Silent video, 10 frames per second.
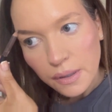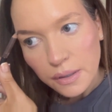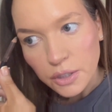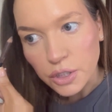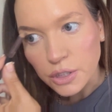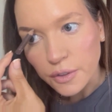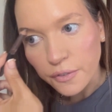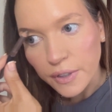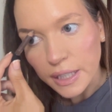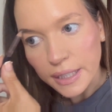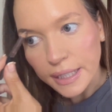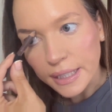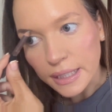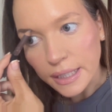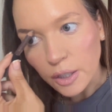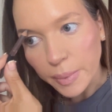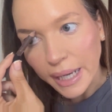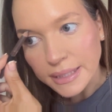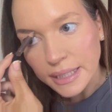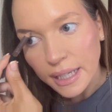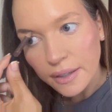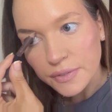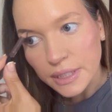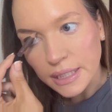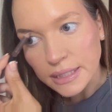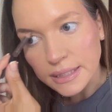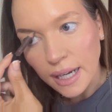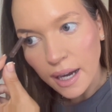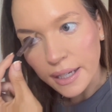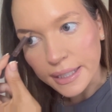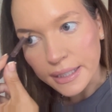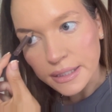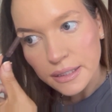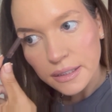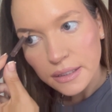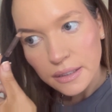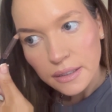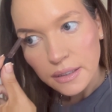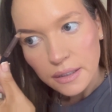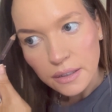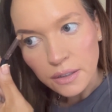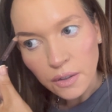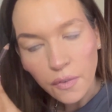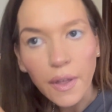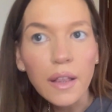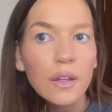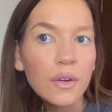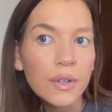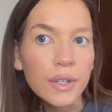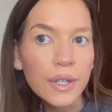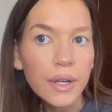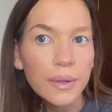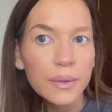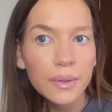just to fill it in a little bit. I did have these dyed not that long ago.